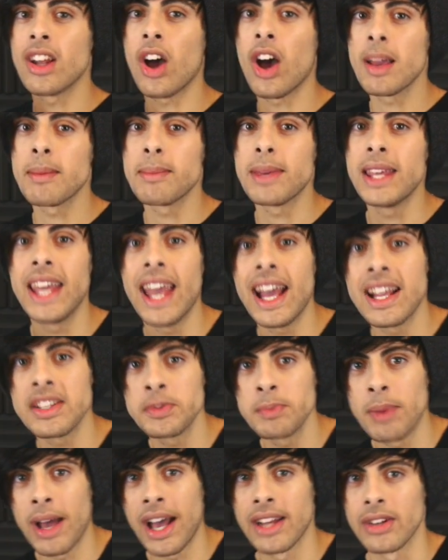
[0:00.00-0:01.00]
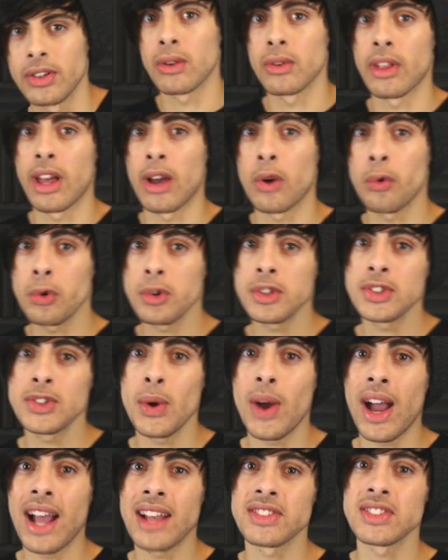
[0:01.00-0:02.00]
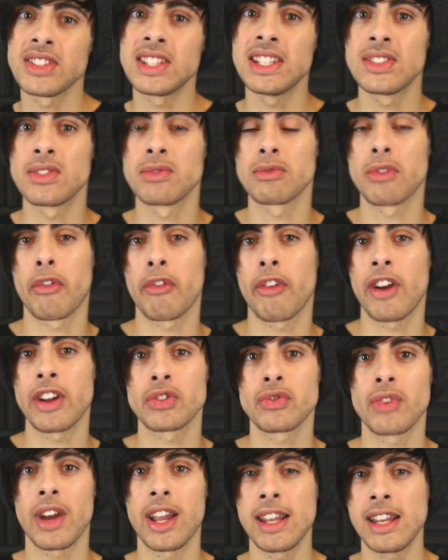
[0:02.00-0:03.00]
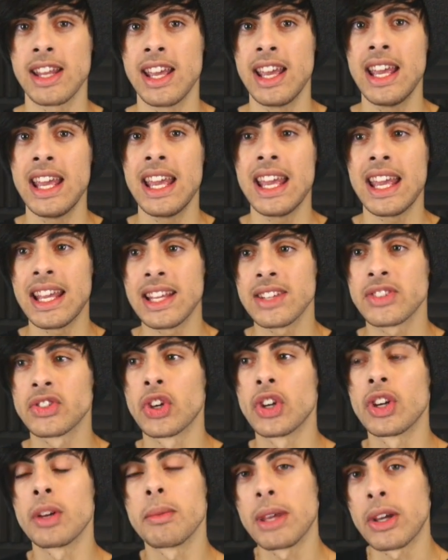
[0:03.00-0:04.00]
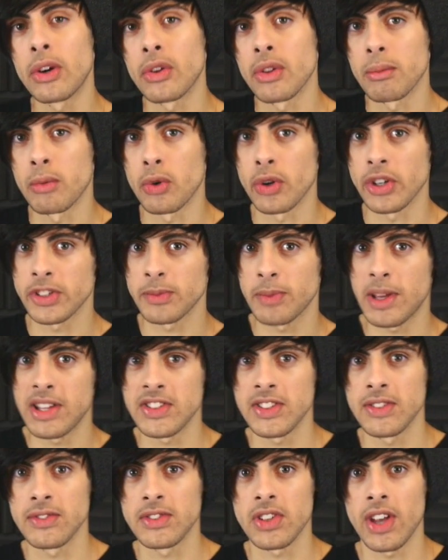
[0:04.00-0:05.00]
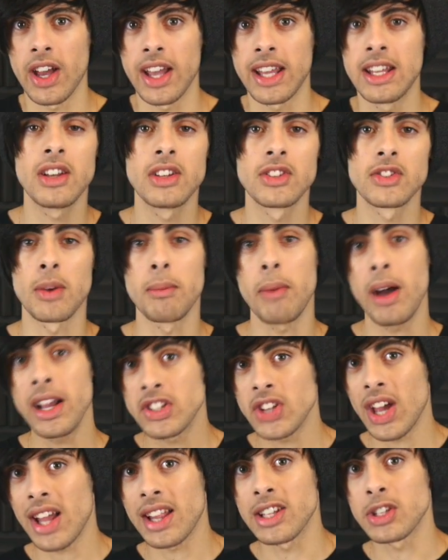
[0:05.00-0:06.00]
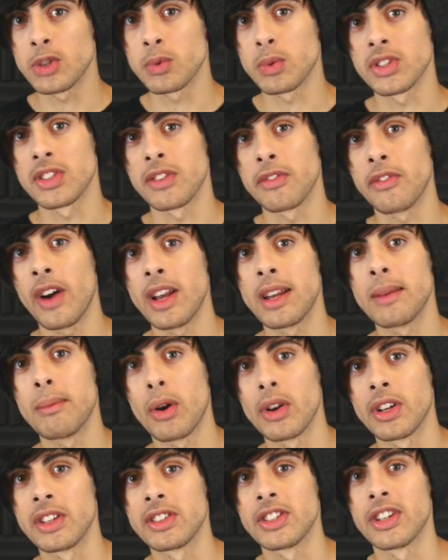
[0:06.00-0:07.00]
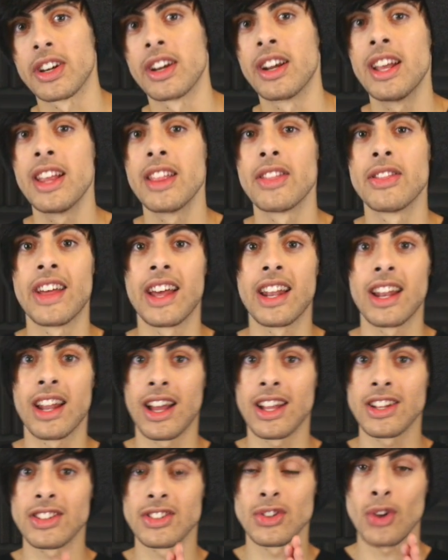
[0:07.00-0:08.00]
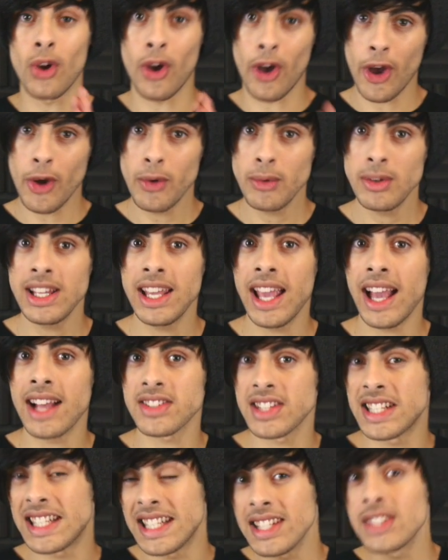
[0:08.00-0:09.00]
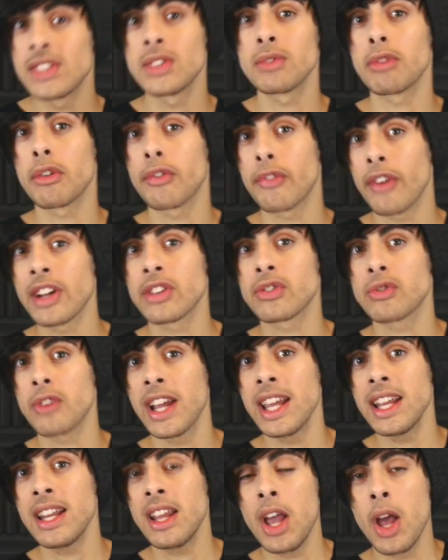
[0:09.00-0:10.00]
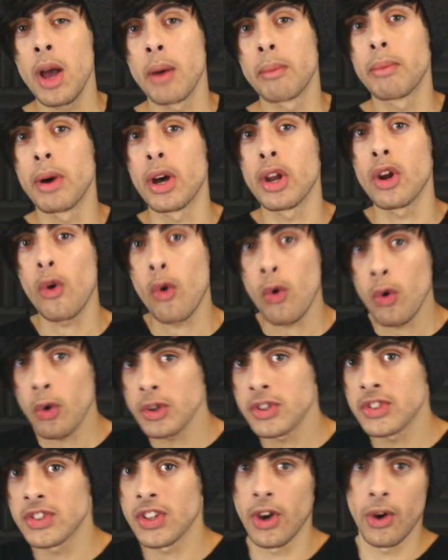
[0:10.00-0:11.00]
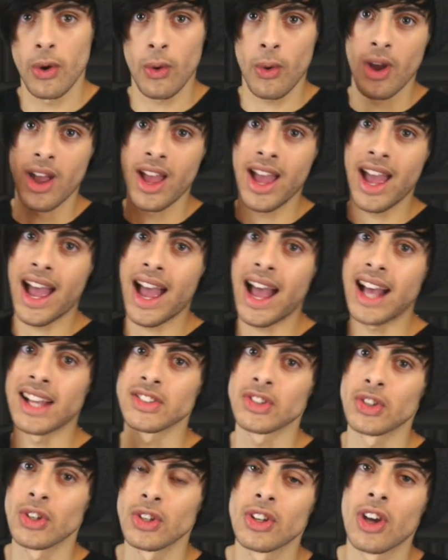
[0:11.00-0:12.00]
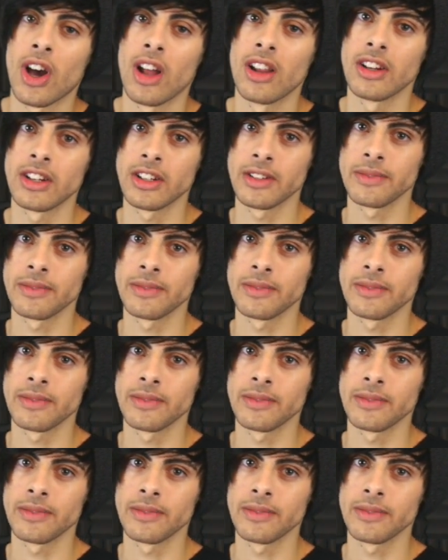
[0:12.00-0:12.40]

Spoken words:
IPS panel that also has a decent refresh rate is going to be on the more expensive side. So my challenge was to find a monitor that not only has a decent refresh rate, but also has good color.